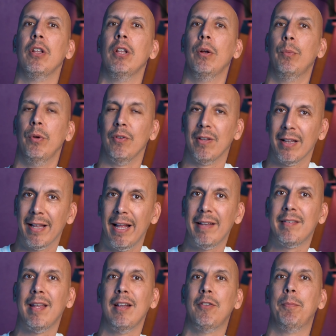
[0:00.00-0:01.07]
that was
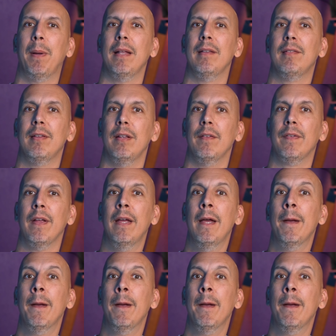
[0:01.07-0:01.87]
less expensive